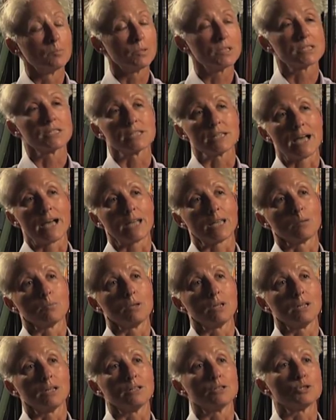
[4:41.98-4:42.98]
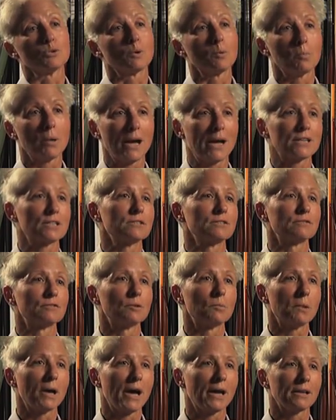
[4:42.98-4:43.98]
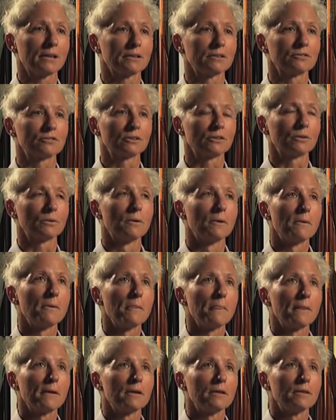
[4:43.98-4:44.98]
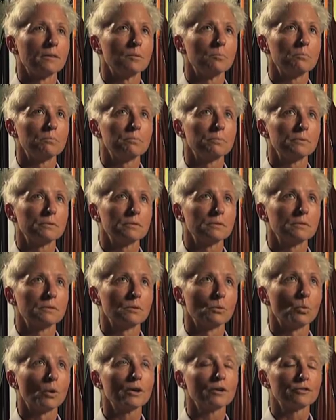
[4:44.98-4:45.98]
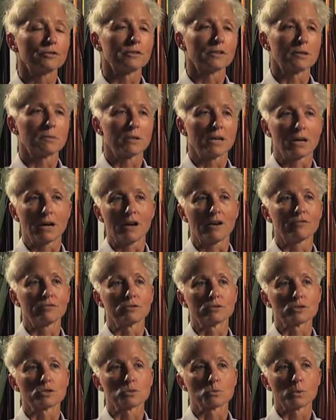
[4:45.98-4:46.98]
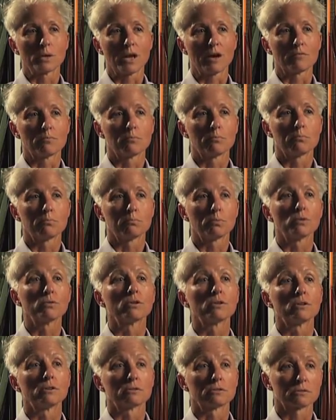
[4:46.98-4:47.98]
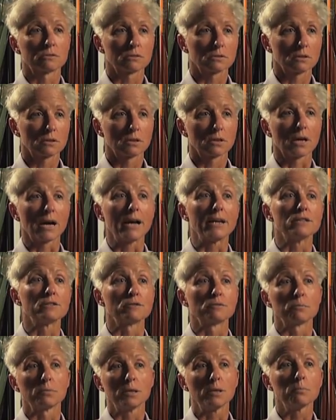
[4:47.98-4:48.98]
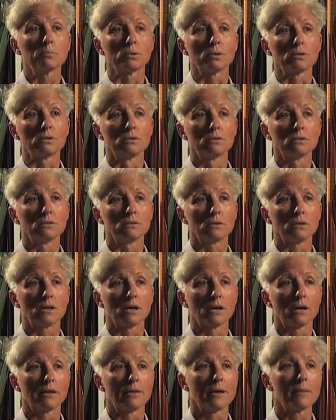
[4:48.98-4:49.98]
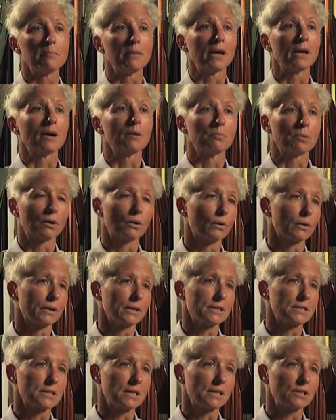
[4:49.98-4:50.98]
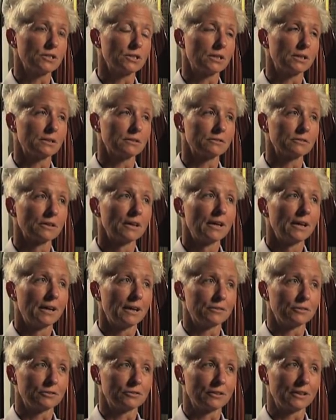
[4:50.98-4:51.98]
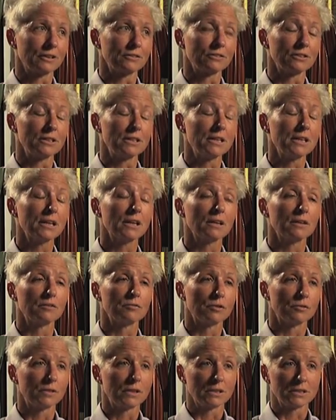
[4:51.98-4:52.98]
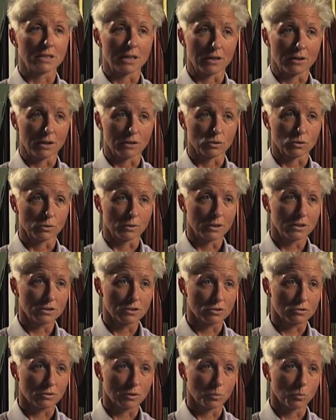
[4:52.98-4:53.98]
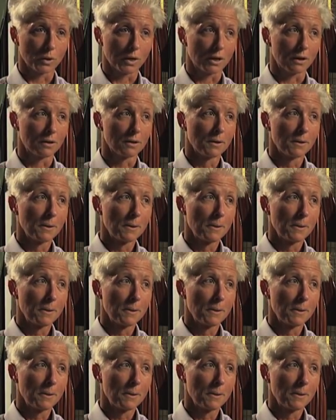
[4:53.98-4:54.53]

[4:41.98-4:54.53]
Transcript: business acumen into a passion for paddling. So. The wonderful thing about Confluence is we have both of those kinds of people uh, that make up our organization. It's, as I said, it's indicative of the entire outdoor industry, where